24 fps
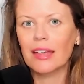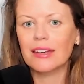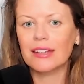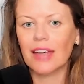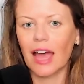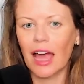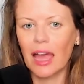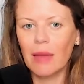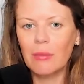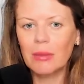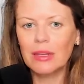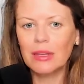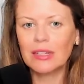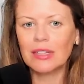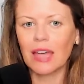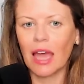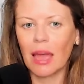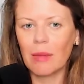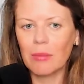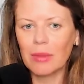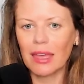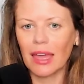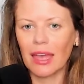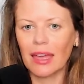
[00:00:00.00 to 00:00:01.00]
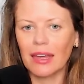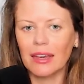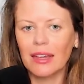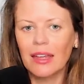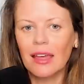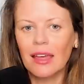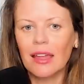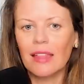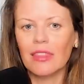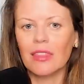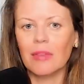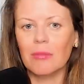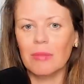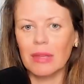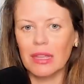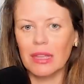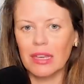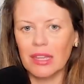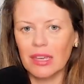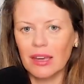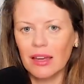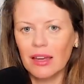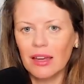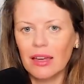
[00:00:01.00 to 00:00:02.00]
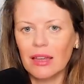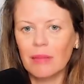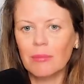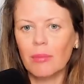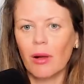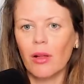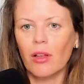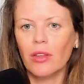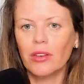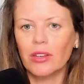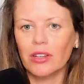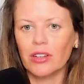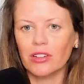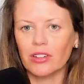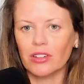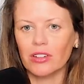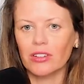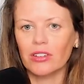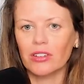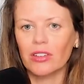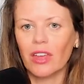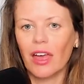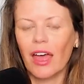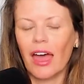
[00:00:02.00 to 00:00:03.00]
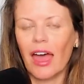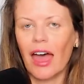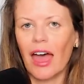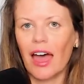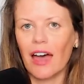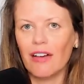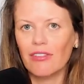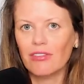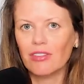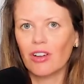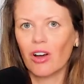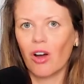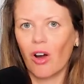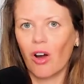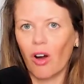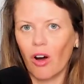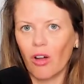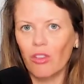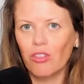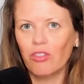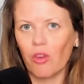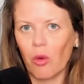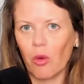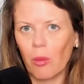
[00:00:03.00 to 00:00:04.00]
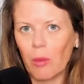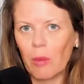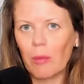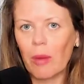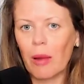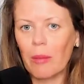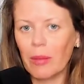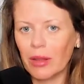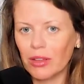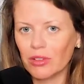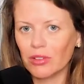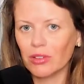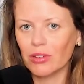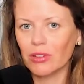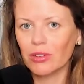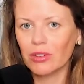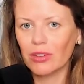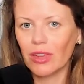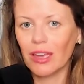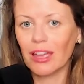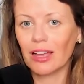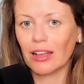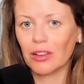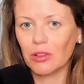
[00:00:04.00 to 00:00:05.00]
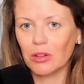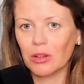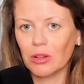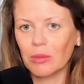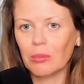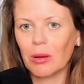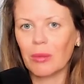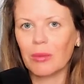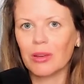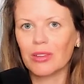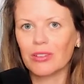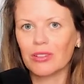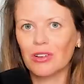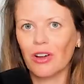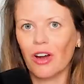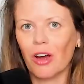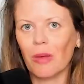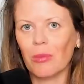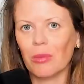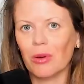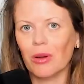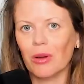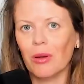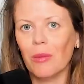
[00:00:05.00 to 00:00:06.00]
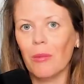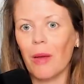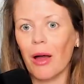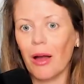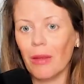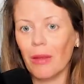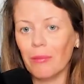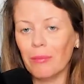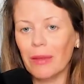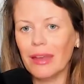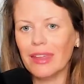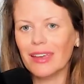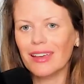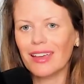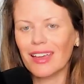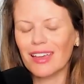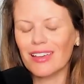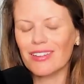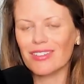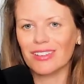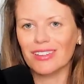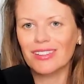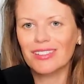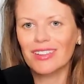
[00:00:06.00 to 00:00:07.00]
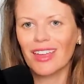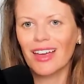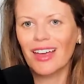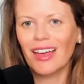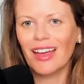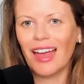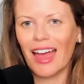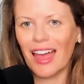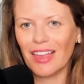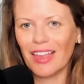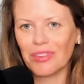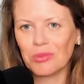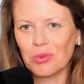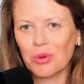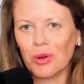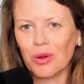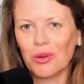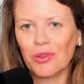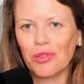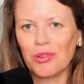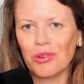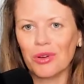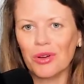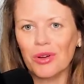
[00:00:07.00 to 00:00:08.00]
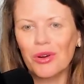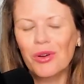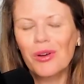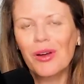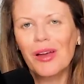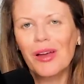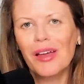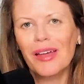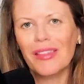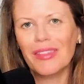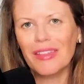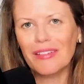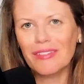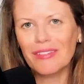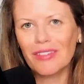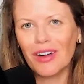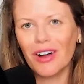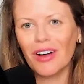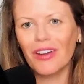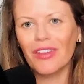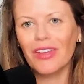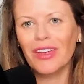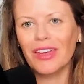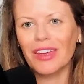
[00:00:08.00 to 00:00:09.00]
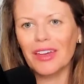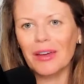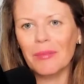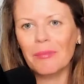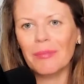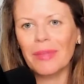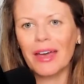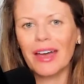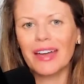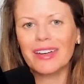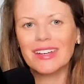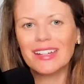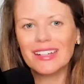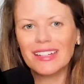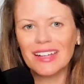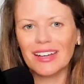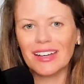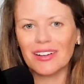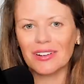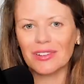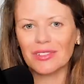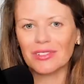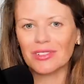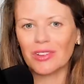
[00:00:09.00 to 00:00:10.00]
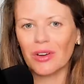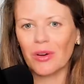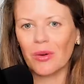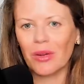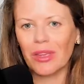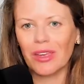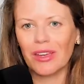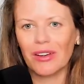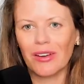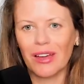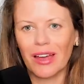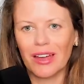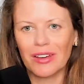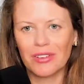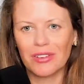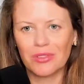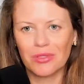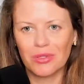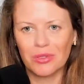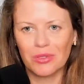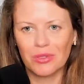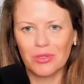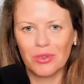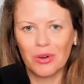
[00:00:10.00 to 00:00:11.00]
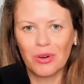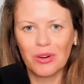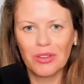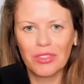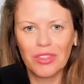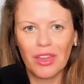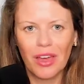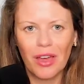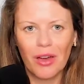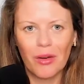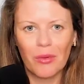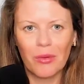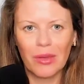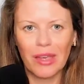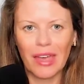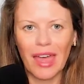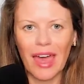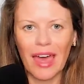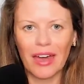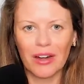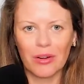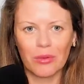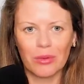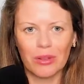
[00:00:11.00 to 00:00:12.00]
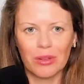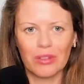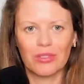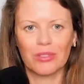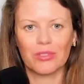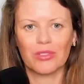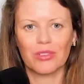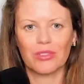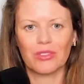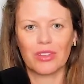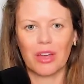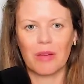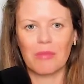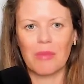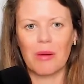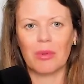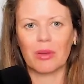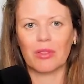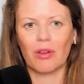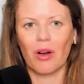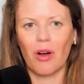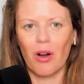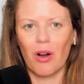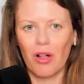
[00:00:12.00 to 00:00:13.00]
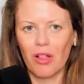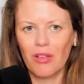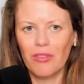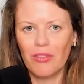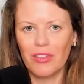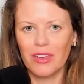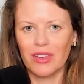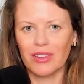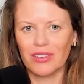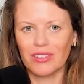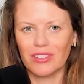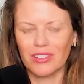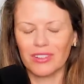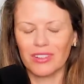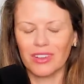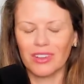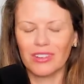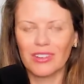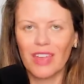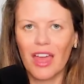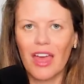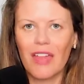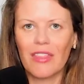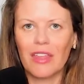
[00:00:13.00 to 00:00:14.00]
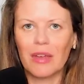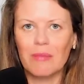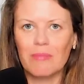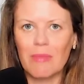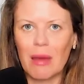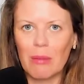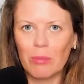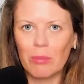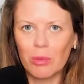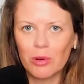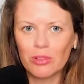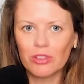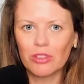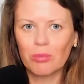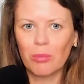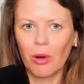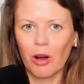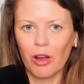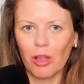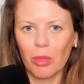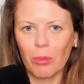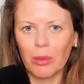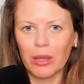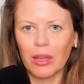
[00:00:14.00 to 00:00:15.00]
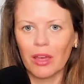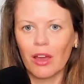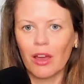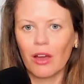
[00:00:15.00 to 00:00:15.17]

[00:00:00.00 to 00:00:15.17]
time and time again, the media and politicians have called former prime ministers, including Prime Minister Harper, on many occasions, as we'll go through, they've called him a dictator. So here at True North, we had our researchers come up with all of the instances that members of parliament